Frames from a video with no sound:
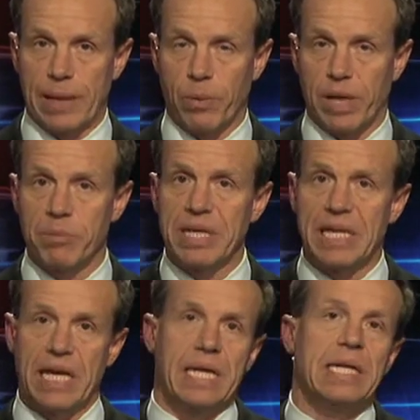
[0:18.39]
We're going to
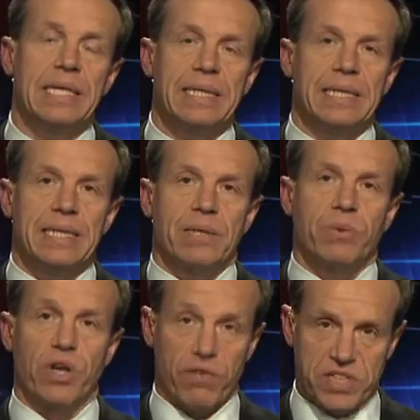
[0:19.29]
begin with
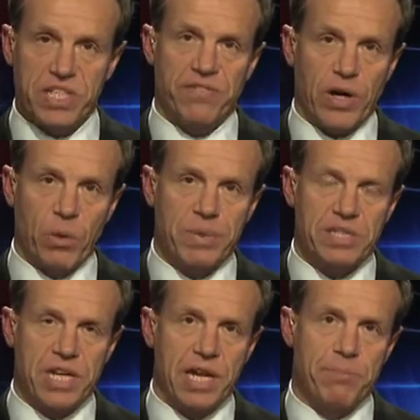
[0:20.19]
the overseas developments
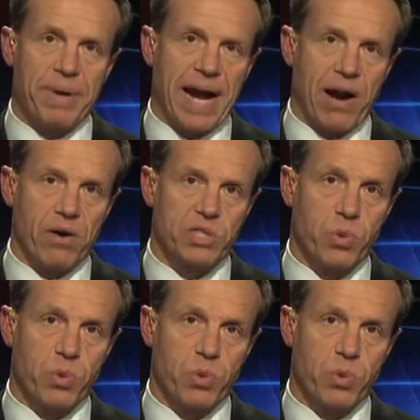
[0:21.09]
in Paris,